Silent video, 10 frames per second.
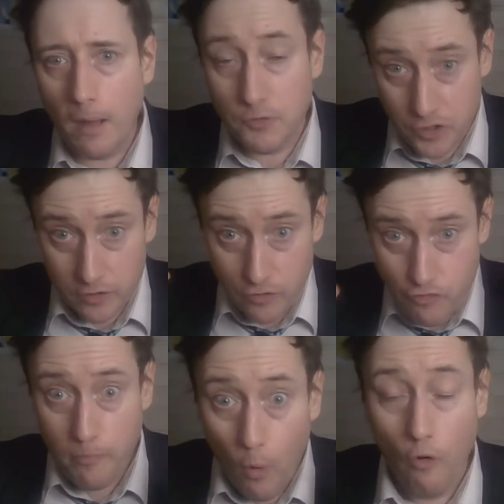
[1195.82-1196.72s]
To the
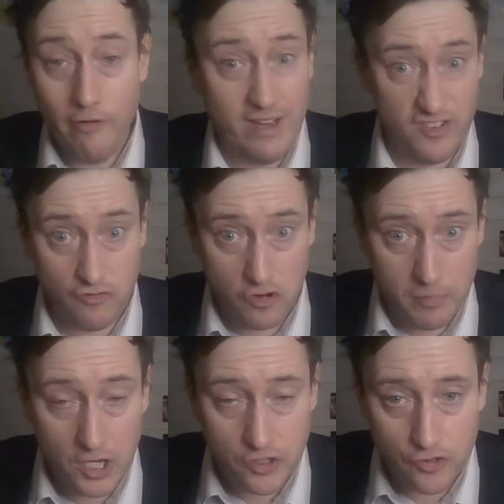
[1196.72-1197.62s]
group-oriented group,
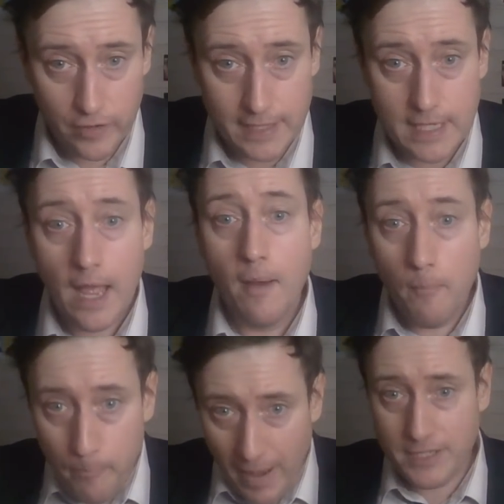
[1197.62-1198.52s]
I should stress,
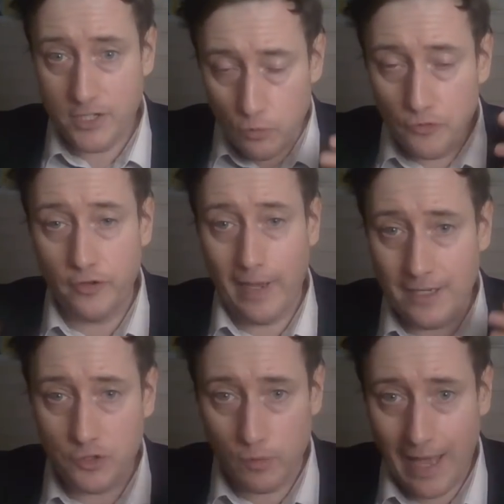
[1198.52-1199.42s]
but it also
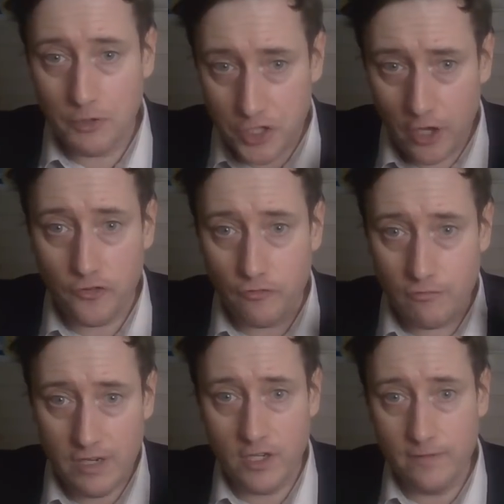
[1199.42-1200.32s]
has to allow a certain
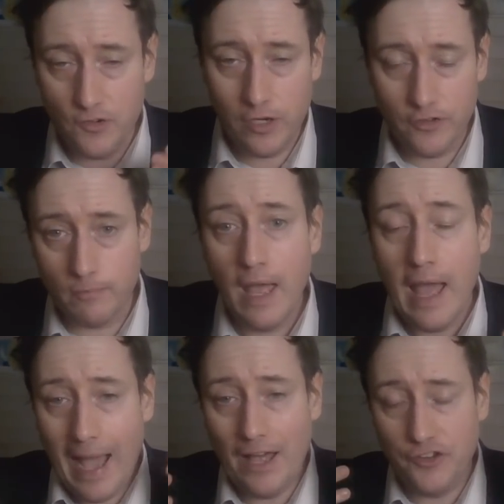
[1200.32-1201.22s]
degree of individualism
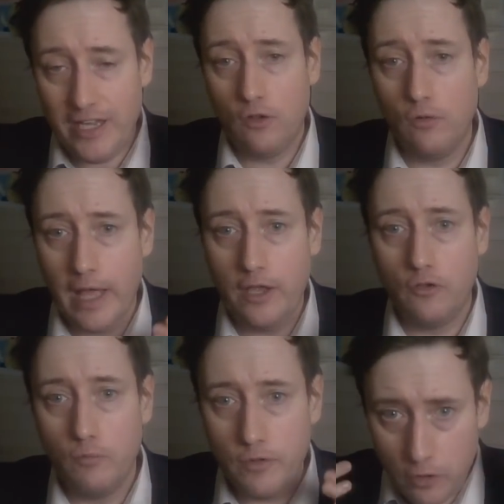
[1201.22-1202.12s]
and to inculcate
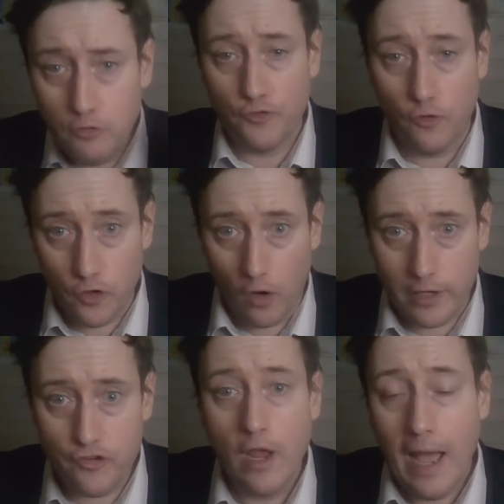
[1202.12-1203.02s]
you with useful
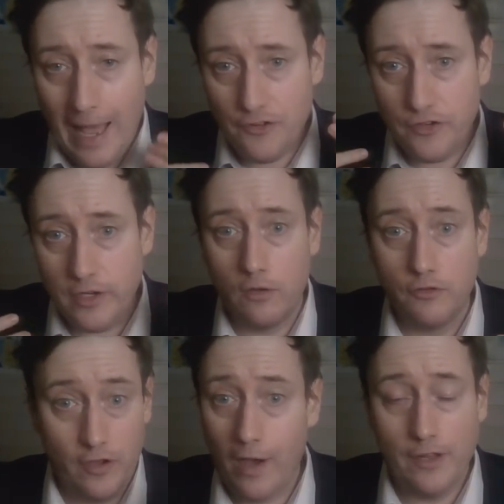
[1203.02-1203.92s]
knowledge and to
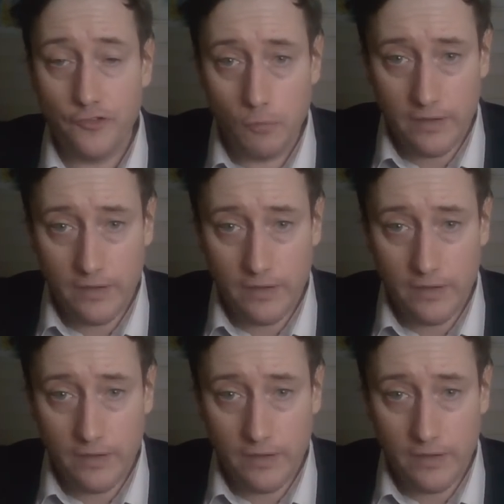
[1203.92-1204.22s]
inculcate science and